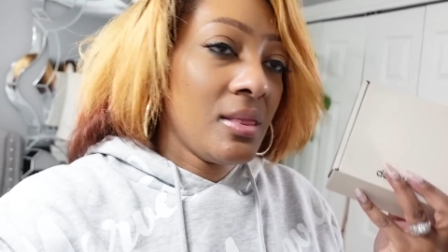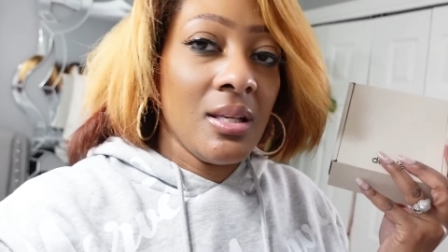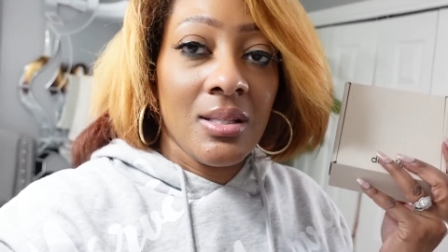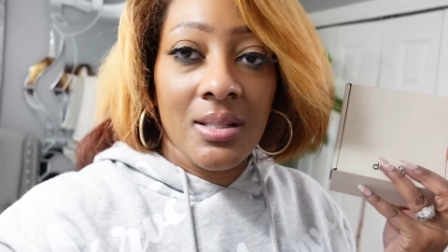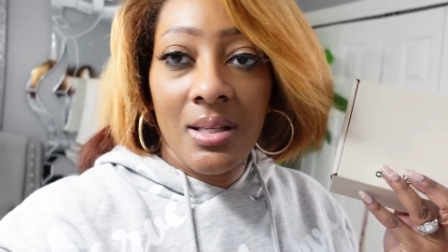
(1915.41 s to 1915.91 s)

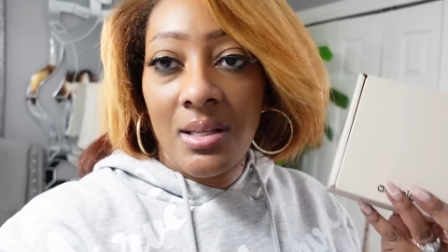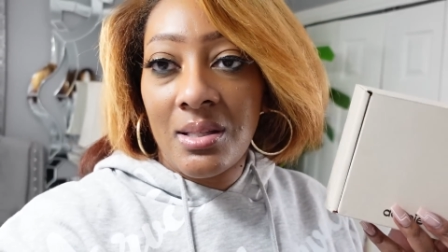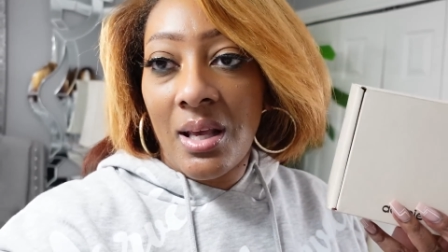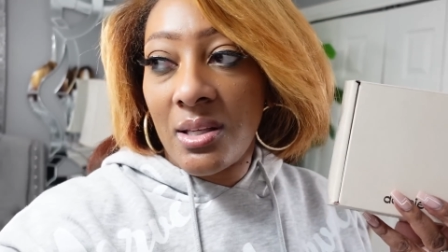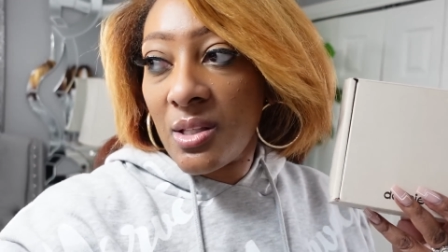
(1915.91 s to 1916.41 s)
This
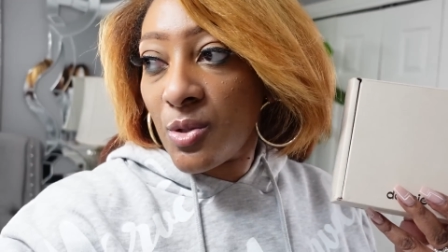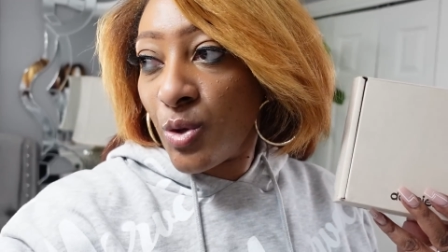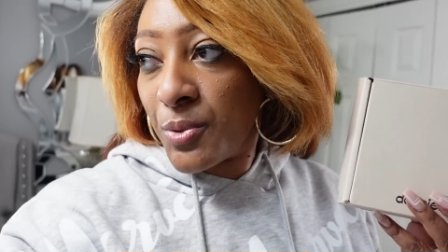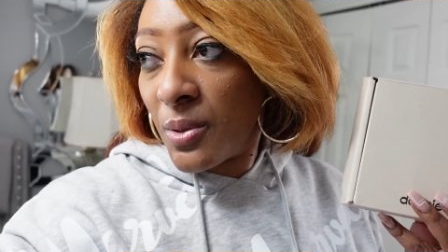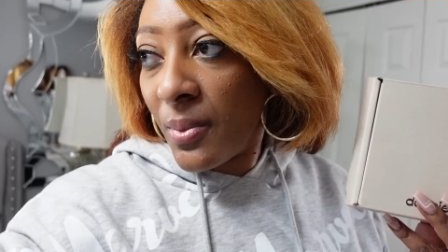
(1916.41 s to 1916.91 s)
is a
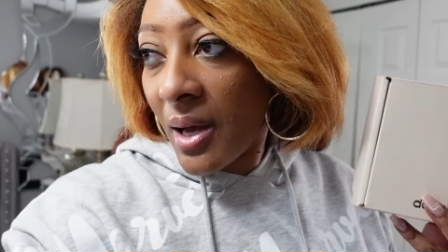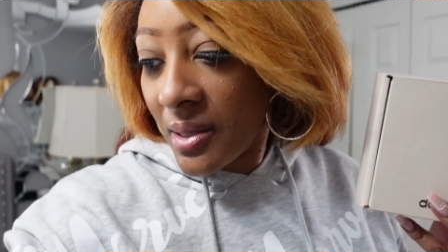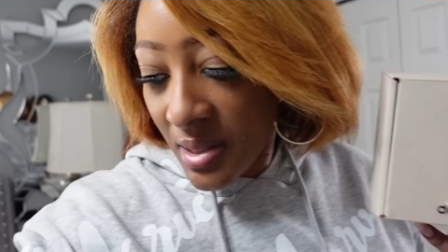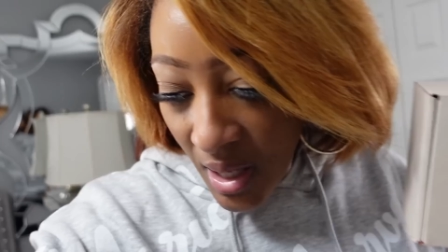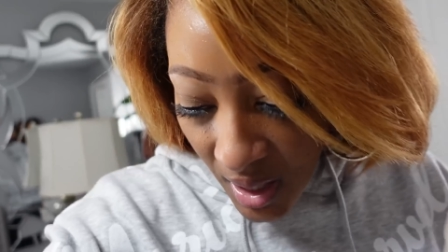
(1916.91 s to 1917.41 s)
subscription
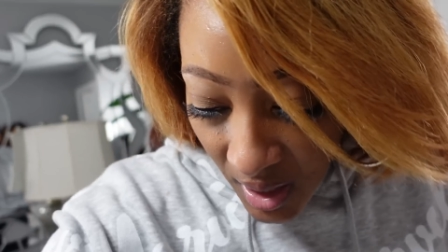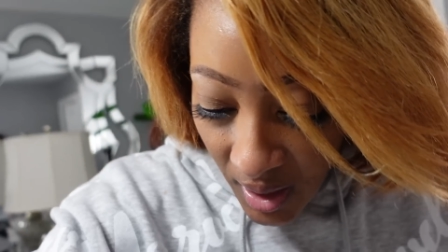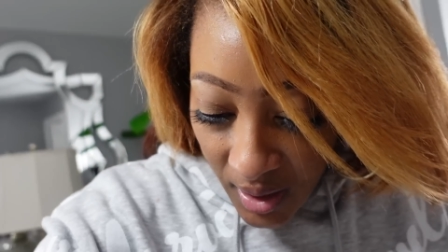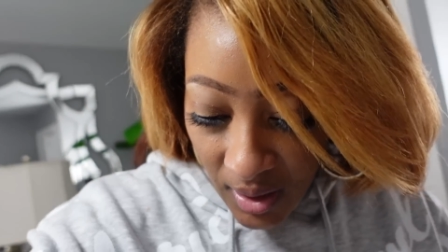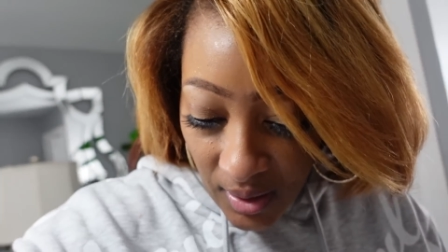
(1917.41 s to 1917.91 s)
box
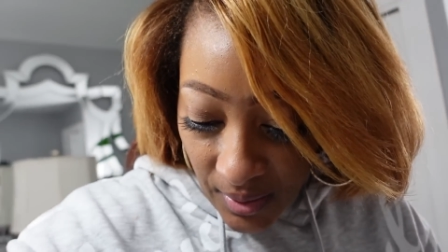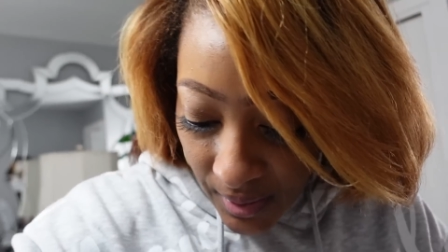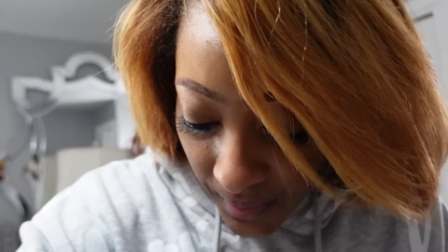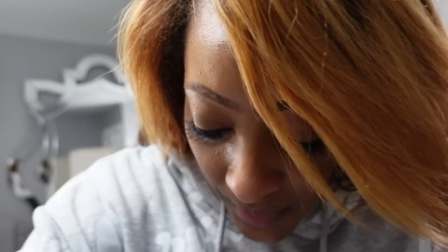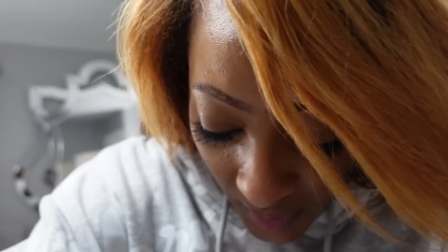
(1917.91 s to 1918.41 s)

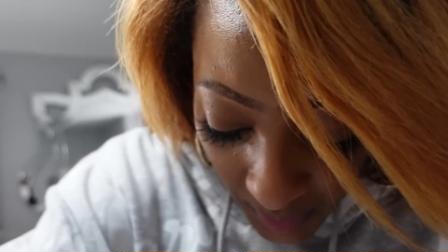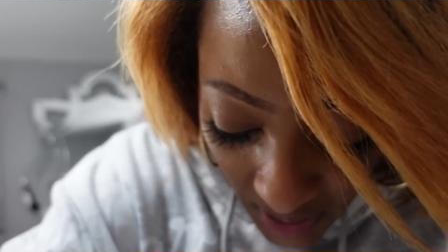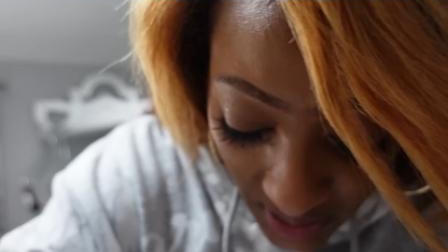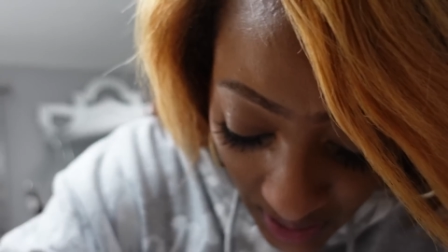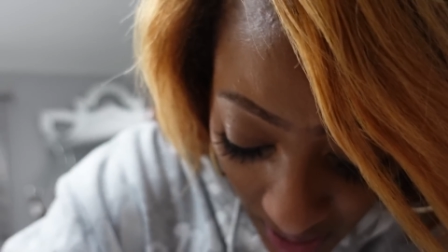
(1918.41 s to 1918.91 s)
let me
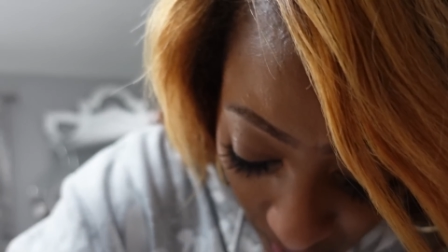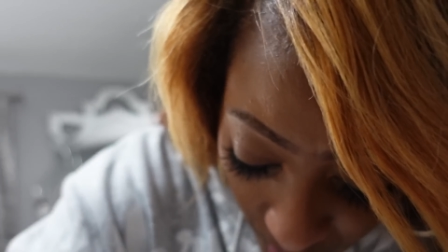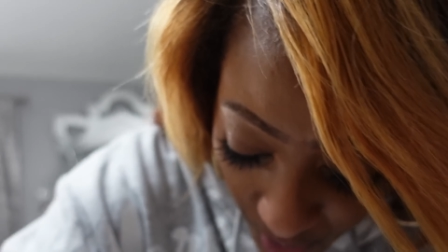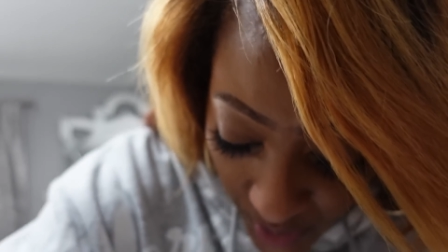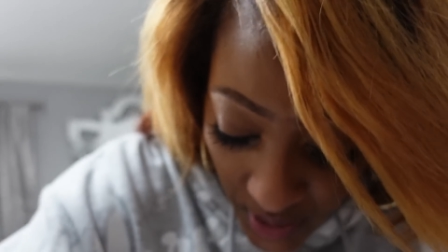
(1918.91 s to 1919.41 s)
sit down
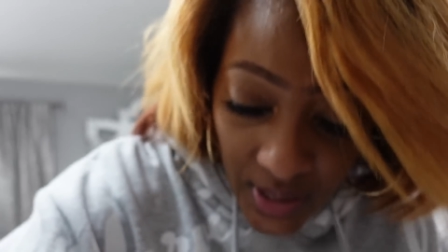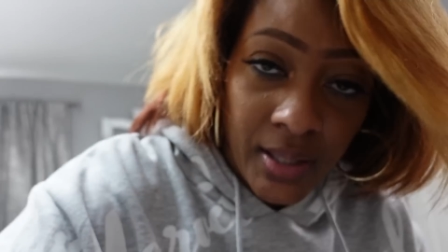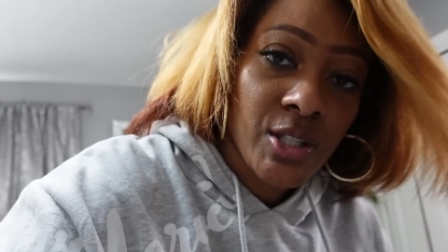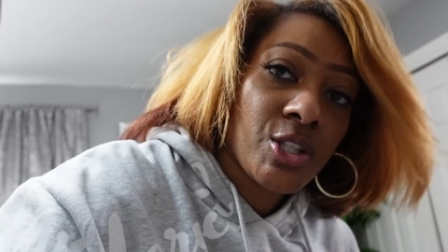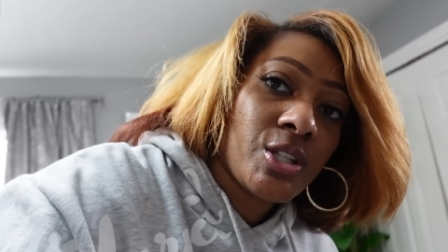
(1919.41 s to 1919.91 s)
real quick so I
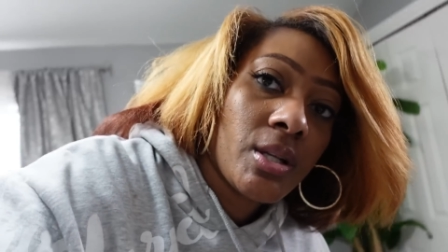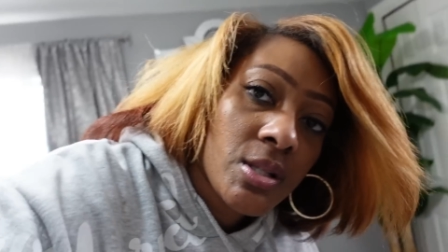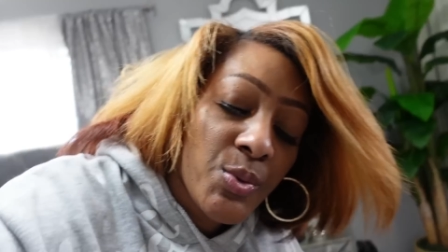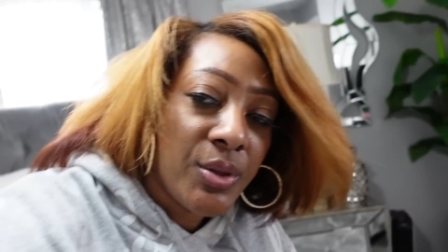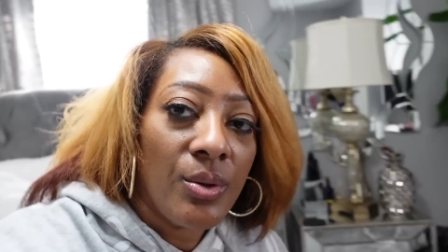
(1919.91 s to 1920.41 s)
can just share this with